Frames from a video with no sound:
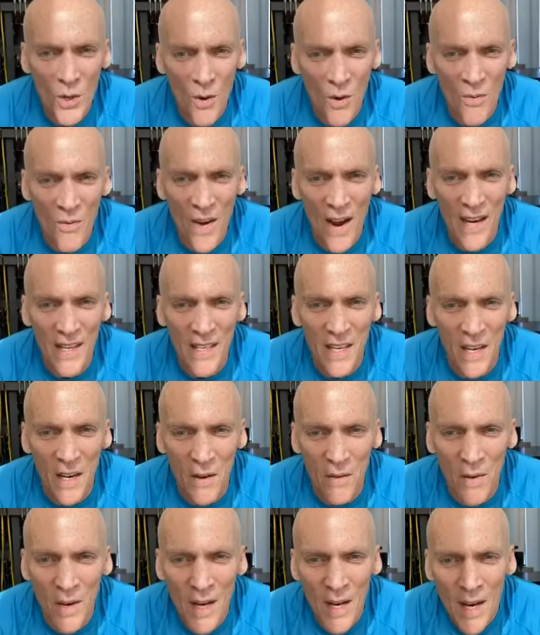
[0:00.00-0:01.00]

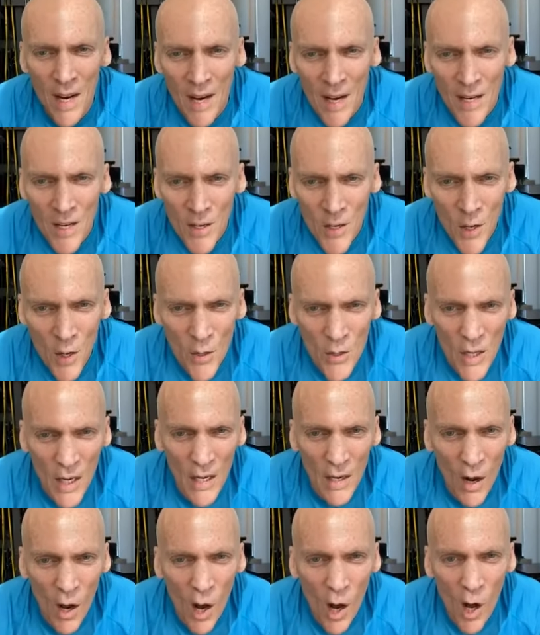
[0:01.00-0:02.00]
effective. Susan,
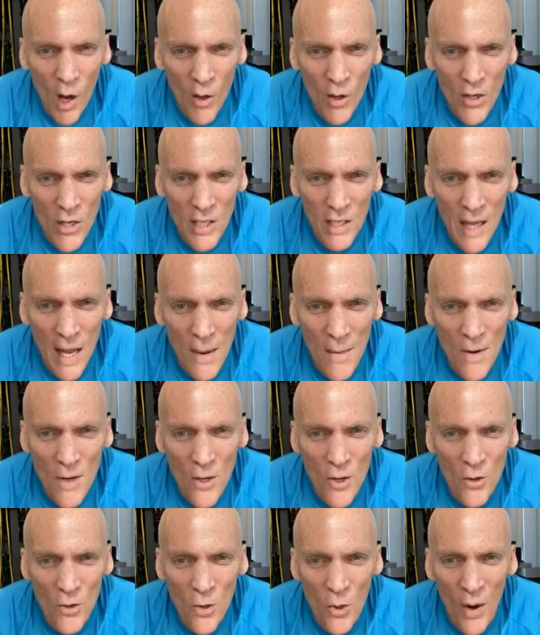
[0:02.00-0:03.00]
all the celebrities
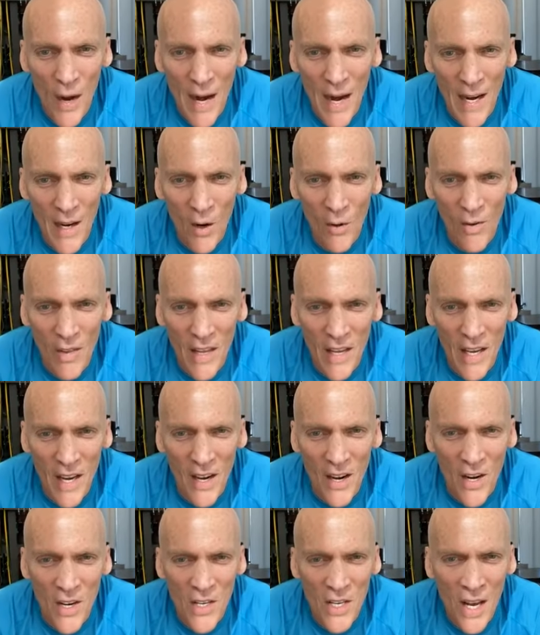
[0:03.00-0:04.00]
you trained over the
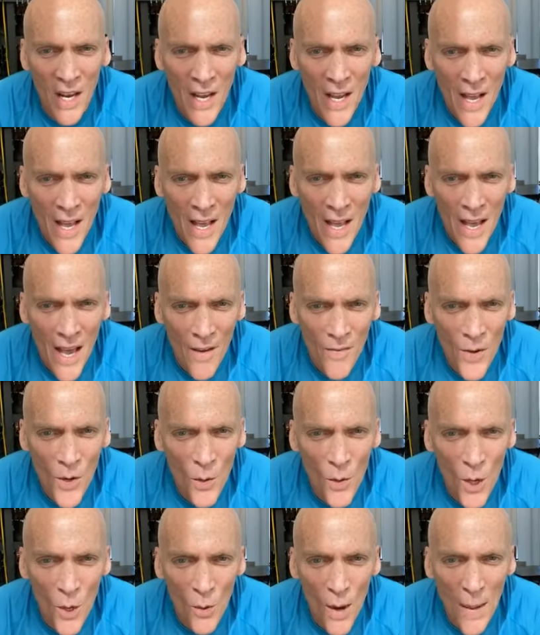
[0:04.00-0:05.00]
years, if you were
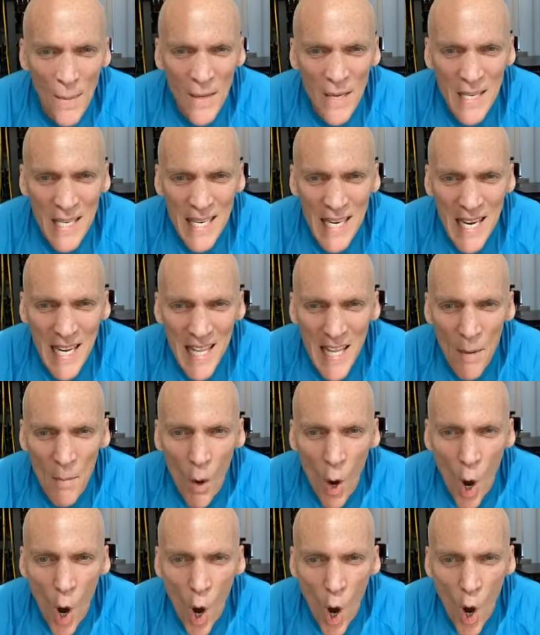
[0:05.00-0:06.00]
to really see them
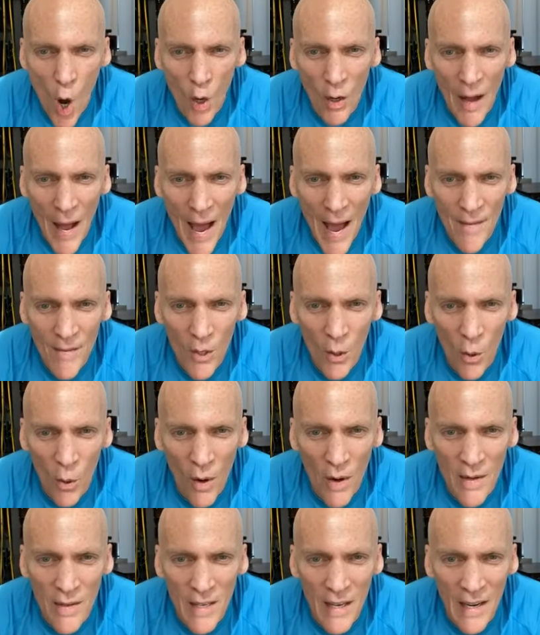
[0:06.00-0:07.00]
all after
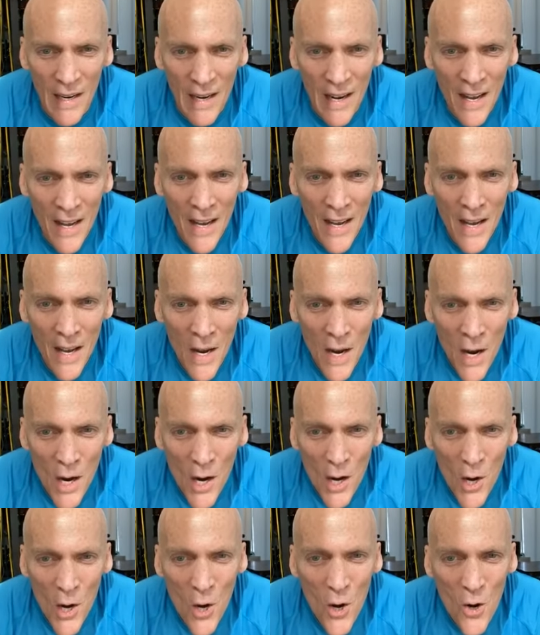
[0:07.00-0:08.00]
quarantine,
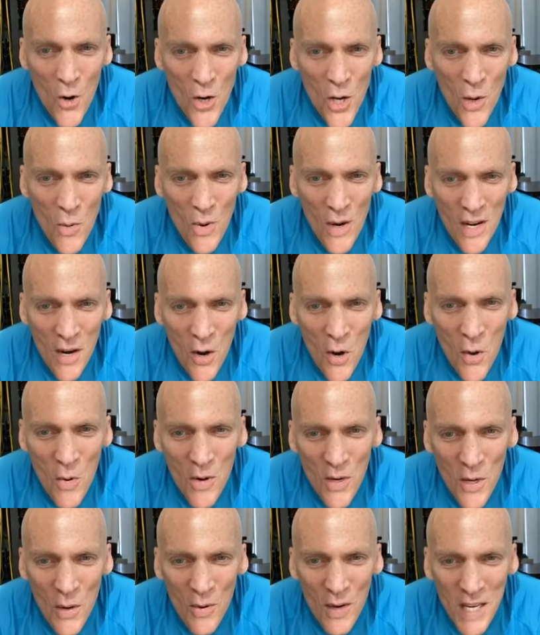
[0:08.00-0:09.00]
who would
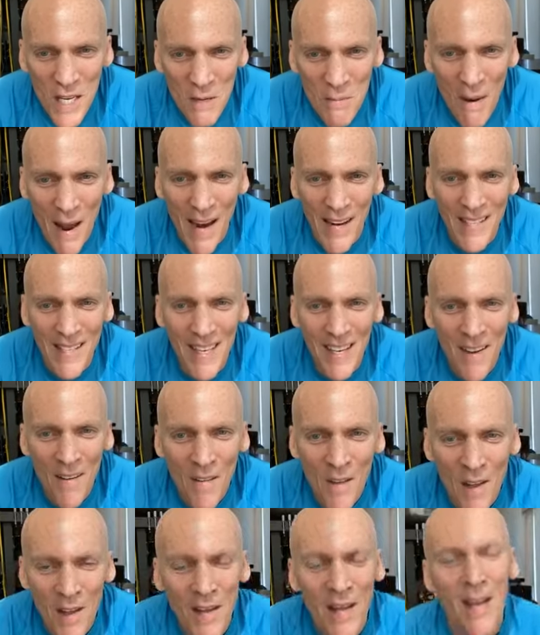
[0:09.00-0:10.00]
you expect?
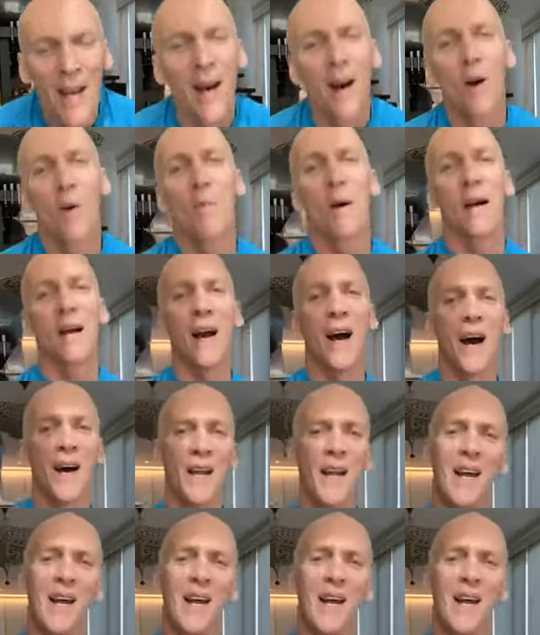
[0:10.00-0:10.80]
Oh my God.